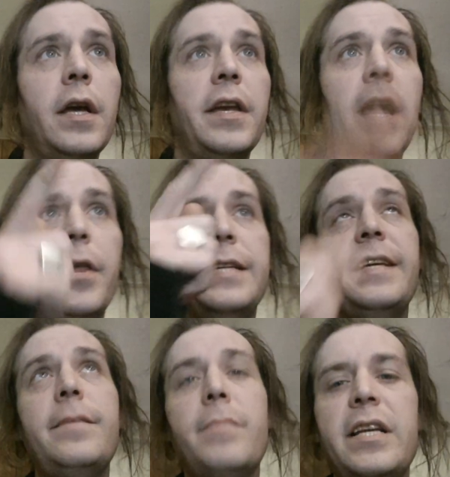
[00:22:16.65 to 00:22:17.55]
Now, they
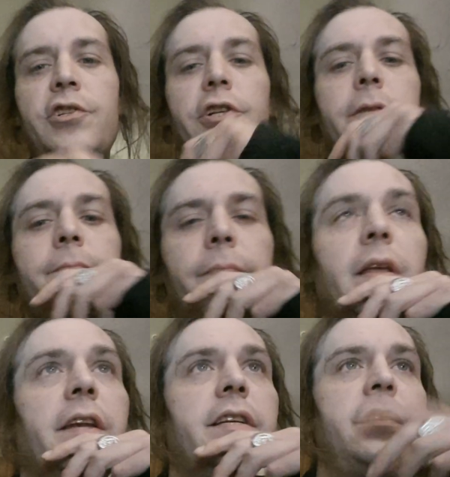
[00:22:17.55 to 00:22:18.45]
did mention,
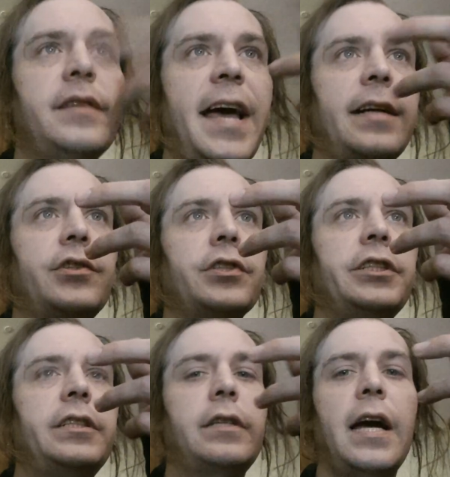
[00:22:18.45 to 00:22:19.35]
and this is
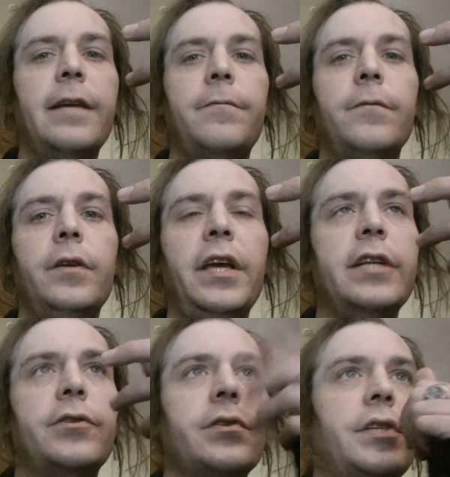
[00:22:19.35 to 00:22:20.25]
actually kind of
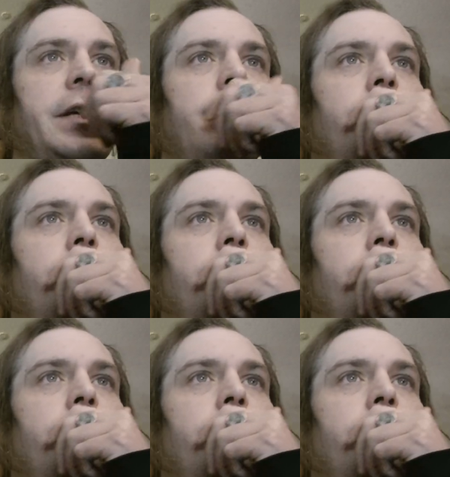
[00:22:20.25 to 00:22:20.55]
interesting,